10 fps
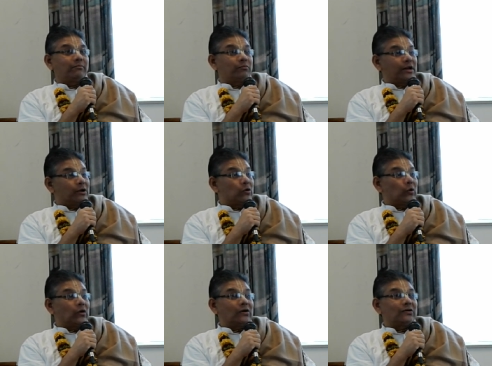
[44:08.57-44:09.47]
bring
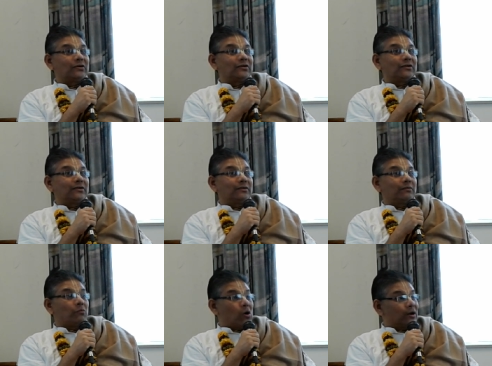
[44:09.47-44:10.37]
gold,
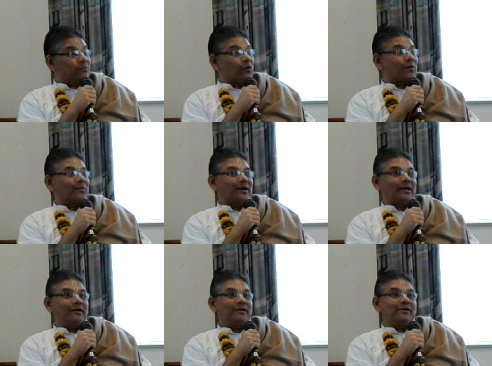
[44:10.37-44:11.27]
more and more money.